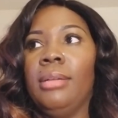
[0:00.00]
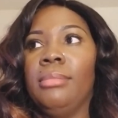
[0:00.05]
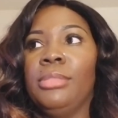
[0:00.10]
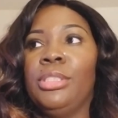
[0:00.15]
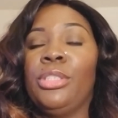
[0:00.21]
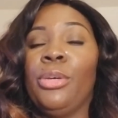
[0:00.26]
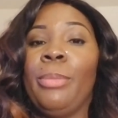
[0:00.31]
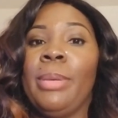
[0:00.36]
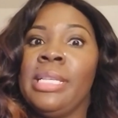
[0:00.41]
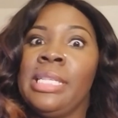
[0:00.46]

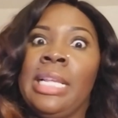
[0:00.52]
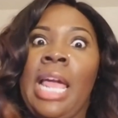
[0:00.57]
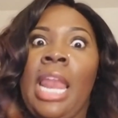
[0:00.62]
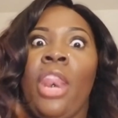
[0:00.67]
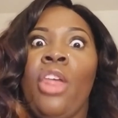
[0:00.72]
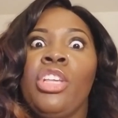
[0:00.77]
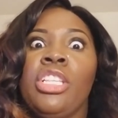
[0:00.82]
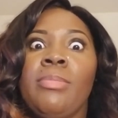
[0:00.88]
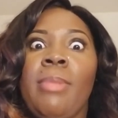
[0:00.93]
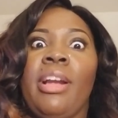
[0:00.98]
So basically, I
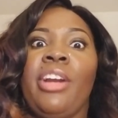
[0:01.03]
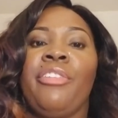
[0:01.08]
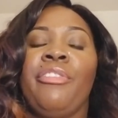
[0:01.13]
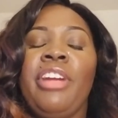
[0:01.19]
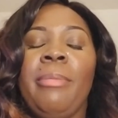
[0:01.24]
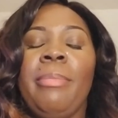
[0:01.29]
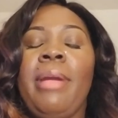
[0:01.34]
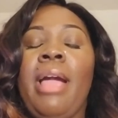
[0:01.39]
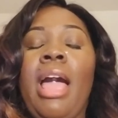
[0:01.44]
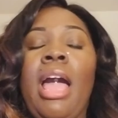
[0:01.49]
lost my
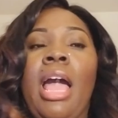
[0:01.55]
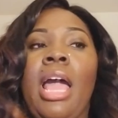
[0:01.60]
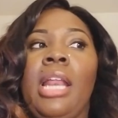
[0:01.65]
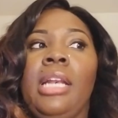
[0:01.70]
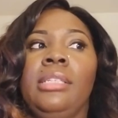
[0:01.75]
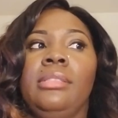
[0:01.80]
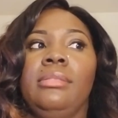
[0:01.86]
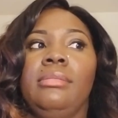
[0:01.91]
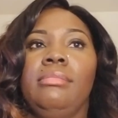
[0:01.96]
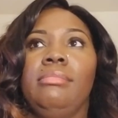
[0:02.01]
career
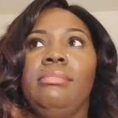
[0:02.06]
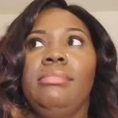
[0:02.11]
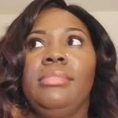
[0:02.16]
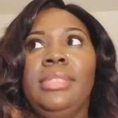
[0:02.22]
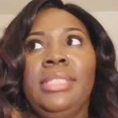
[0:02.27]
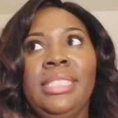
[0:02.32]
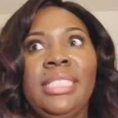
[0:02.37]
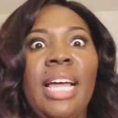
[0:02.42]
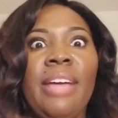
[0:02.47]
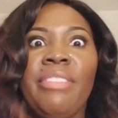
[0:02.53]
behind
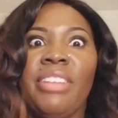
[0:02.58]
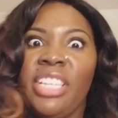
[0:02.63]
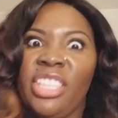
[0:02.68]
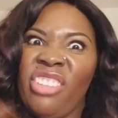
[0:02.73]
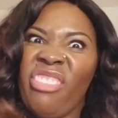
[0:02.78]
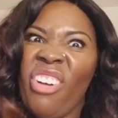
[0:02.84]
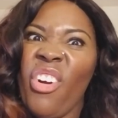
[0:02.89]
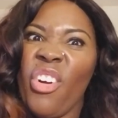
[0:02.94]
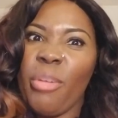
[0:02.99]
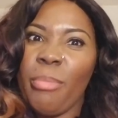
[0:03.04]
loving the
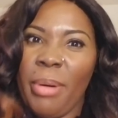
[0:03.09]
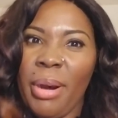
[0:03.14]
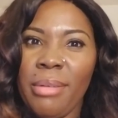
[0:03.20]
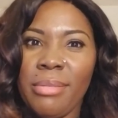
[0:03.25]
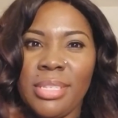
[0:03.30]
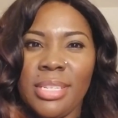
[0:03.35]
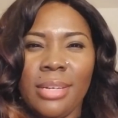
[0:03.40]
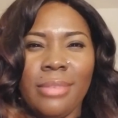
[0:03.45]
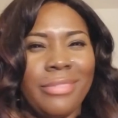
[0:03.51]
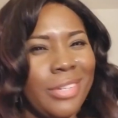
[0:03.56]
wrong
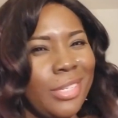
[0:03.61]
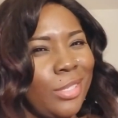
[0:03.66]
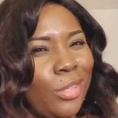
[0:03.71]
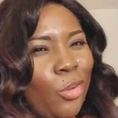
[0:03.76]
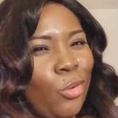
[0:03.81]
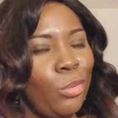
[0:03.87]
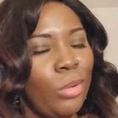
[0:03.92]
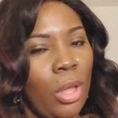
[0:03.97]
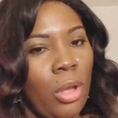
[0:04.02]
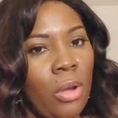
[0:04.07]
person for
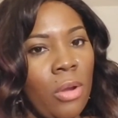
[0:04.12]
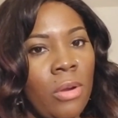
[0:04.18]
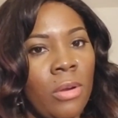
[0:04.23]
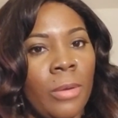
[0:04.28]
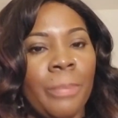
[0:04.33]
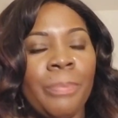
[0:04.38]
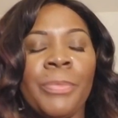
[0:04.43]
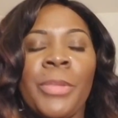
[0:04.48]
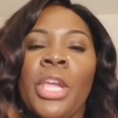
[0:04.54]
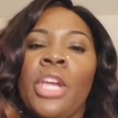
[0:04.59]
so long.
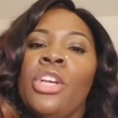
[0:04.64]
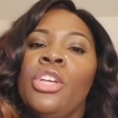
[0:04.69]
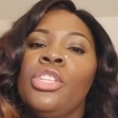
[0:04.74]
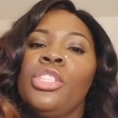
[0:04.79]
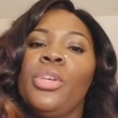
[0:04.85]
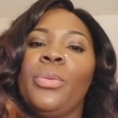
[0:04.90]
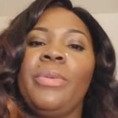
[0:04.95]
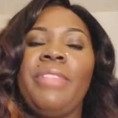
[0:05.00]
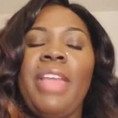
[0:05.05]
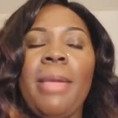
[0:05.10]

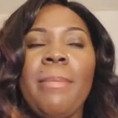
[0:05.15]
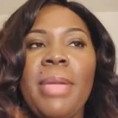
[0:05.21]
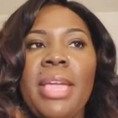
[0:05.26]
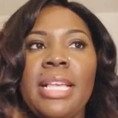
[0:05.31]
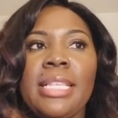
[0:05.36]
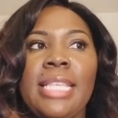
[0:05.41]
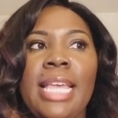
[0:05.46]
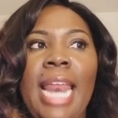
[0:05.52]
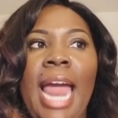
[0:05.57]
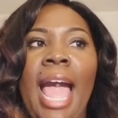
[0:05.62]
So with that
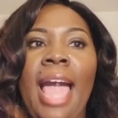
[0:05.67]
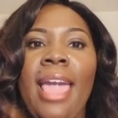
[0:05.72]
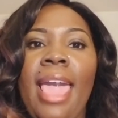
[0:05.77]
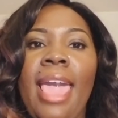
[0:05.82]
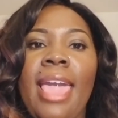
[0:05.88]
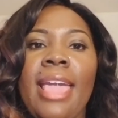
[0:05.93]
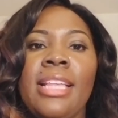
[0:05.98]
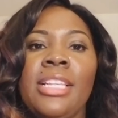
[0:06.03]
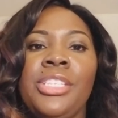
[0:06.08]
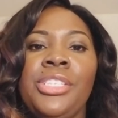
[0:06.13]
being said, I
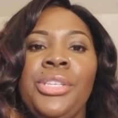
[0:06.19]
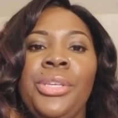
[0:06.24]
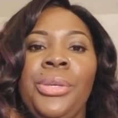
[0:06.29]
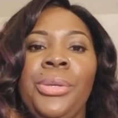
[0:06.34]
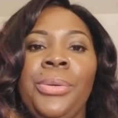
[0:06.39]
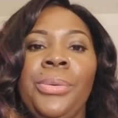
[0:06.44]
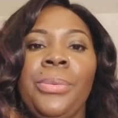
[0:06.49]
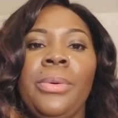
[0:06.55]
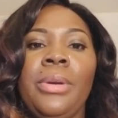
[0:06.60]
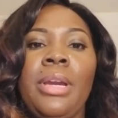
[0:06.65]
had
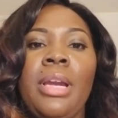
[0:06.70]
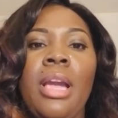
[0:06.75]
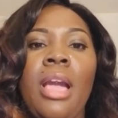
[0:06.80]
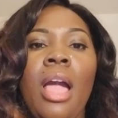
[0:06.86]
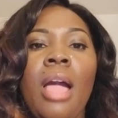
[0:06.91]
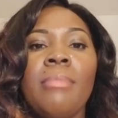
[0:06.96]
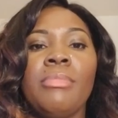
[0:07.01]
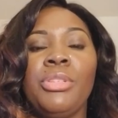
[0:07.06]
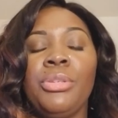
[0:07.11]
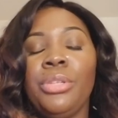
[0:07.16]
to
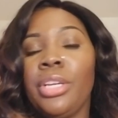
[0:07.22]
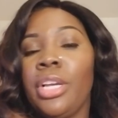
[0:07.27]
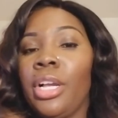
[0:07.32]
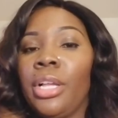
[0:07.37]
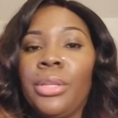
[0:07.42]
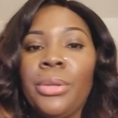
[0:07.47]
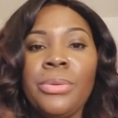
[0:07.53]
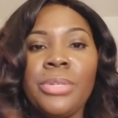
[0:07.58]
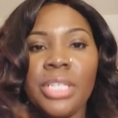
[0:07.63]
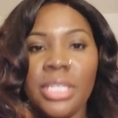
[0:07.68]
come to the
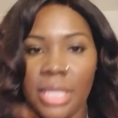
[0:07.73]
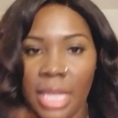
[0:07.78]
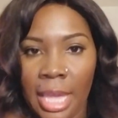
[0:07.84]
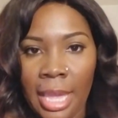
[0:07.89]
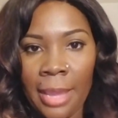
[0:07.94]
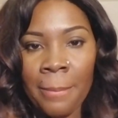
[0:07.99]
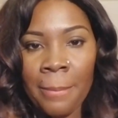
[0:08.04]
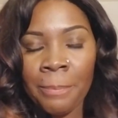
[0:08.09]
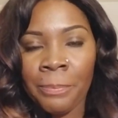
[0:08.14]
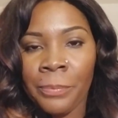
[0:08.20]
conclusion that,